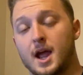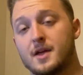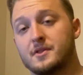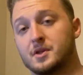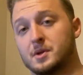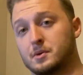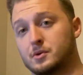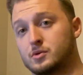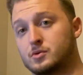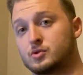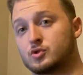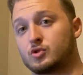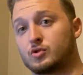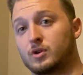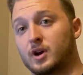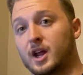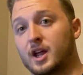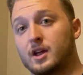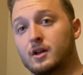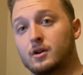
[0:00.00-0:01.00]
and
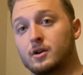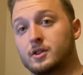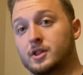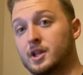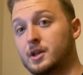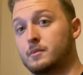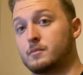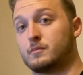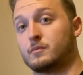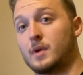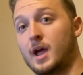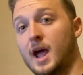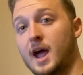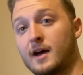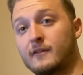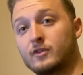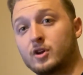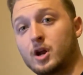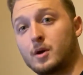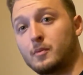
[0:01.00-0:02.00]
then
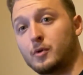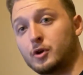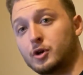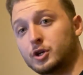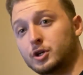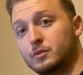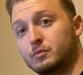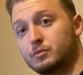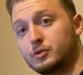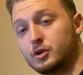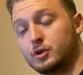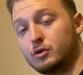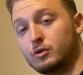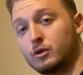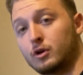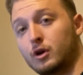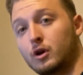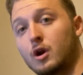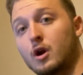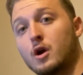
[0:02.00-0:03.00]
have it up on a
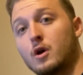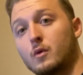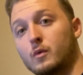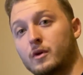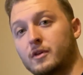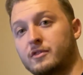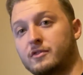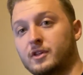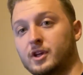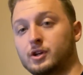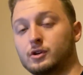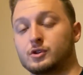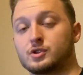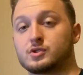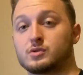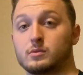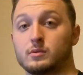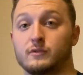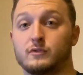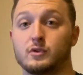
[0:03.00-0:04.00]
computer with
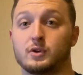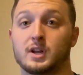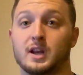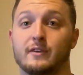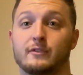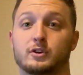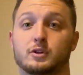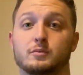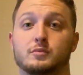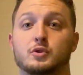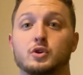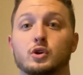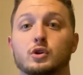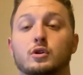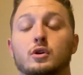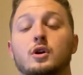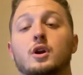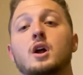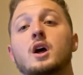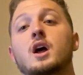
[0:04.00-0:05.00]
Thinkorswim if you can have a
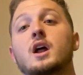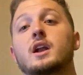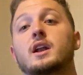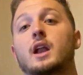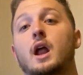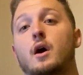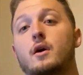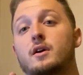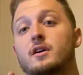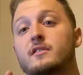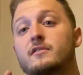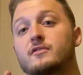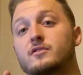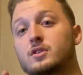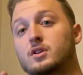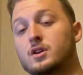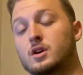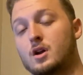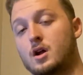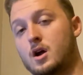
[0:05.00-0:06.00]
computer. Now, if
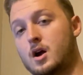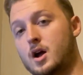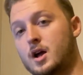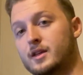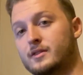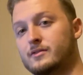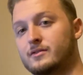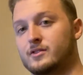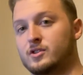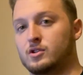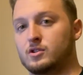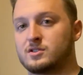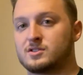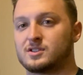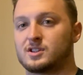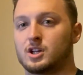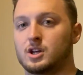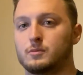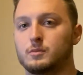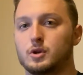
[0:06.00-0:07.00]
not,
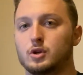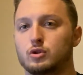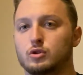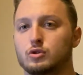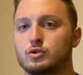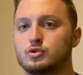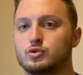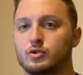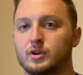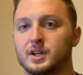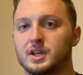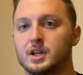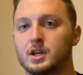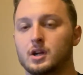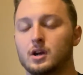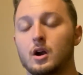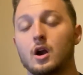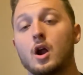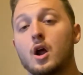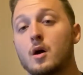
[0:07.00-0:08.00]
it's gonna be a little
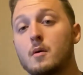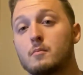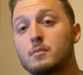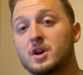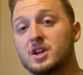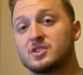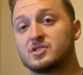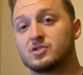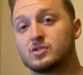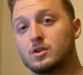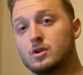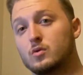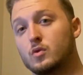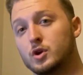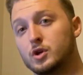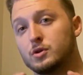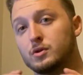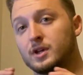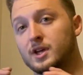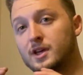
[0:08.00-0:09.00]
trickier, but I still
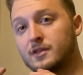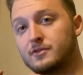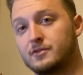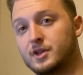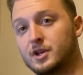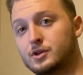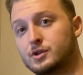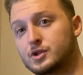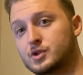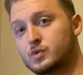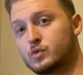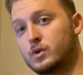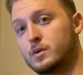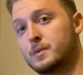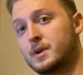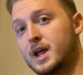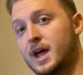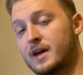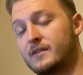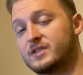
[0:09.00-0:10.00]
want you to get
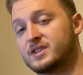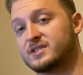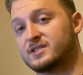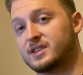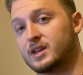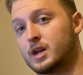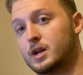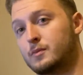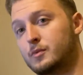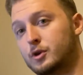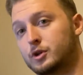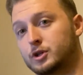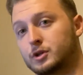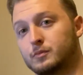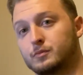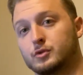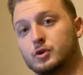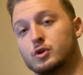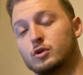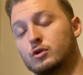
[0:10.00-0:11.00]
Thinkorswim and have it set up on a
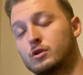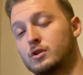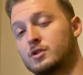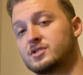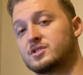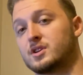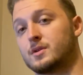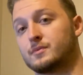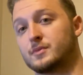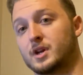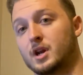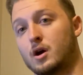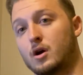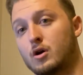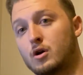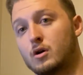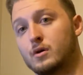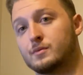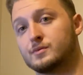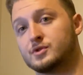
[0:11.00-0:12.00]
computer or something at
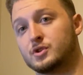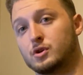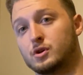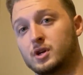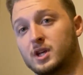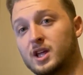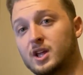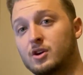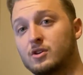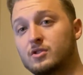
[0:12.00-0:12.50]
home so you